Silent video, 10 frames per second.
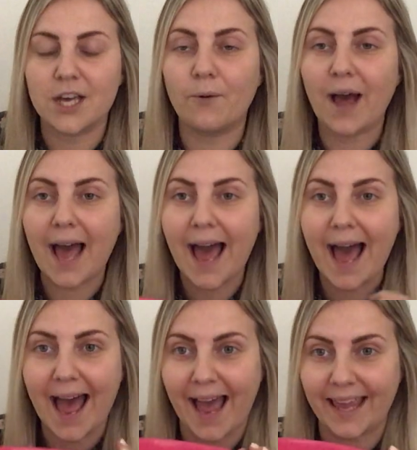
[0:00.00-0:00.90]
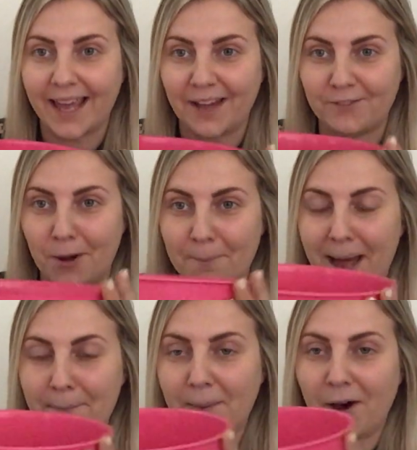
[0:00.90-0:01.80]
So I have got
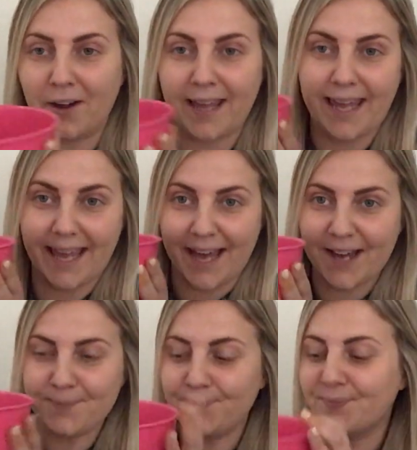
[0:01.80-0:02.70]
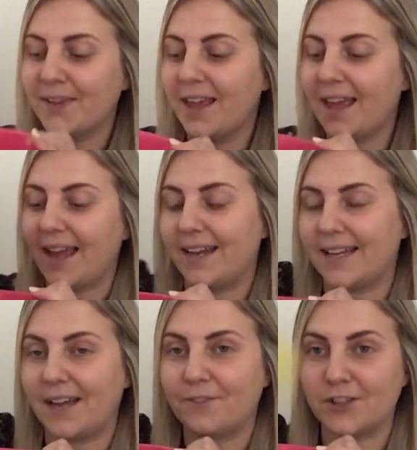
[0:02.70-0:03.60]
my pot here and
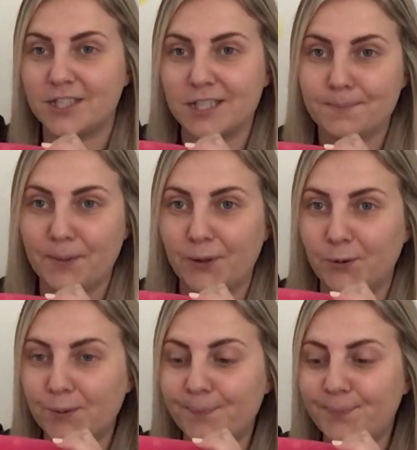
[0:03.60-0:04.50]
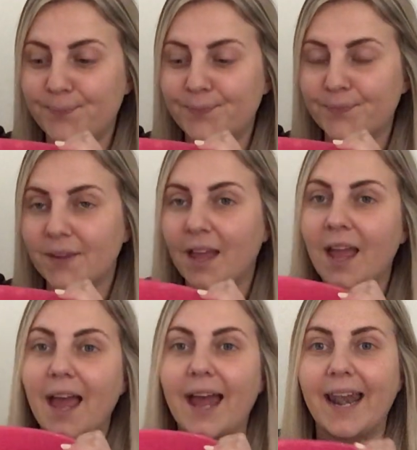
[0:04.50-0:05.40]
I've got a spoon
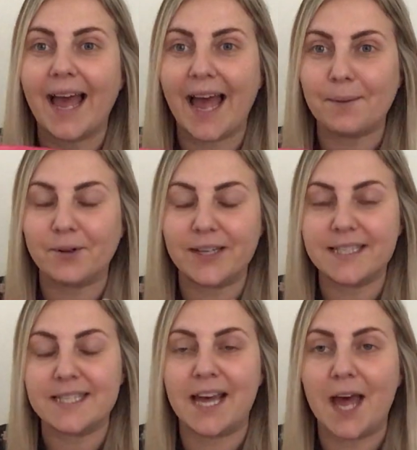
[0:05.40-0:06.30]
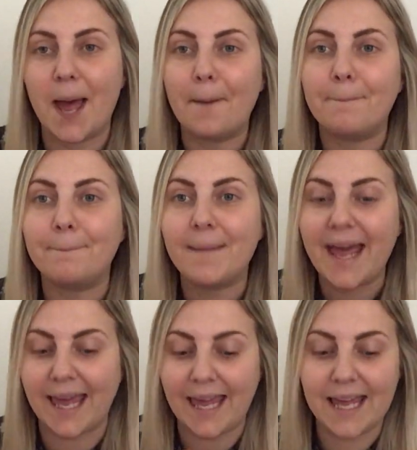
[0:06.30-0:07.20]
and I'm going to
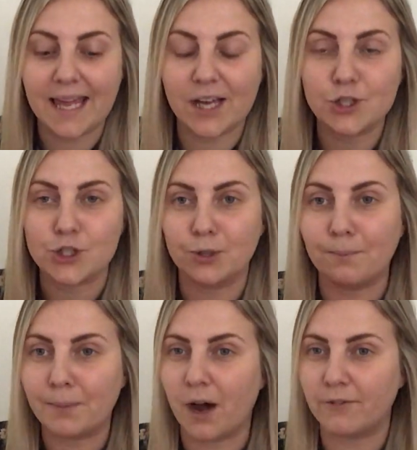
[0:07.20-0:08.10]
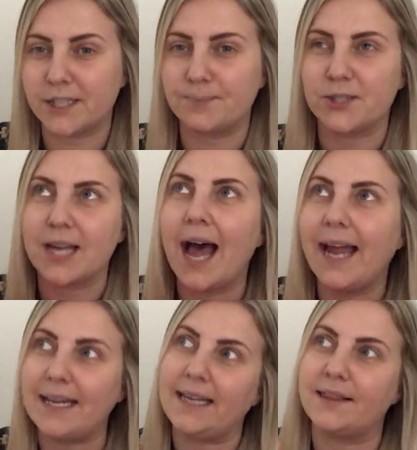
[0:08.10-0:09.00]
make some porridge but
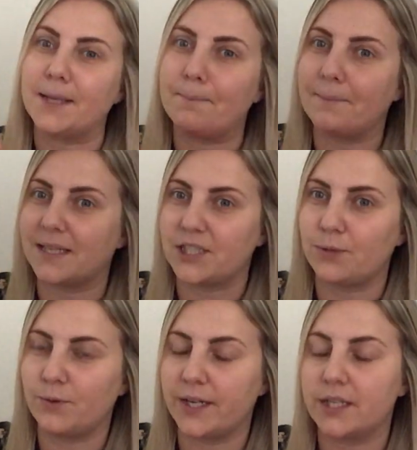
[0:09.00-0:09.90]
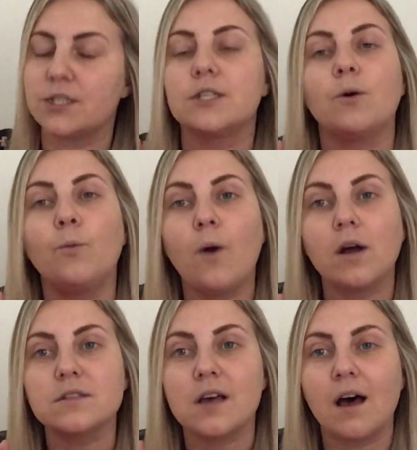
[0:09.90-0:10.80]
I need the magic words. So
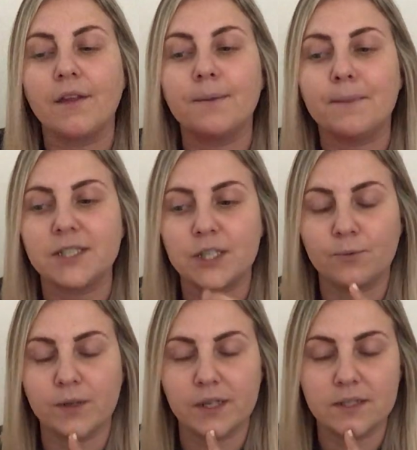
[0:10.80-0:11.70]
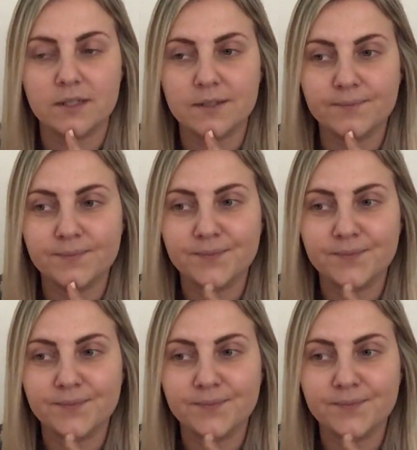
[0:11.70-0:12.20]
what are the magic words?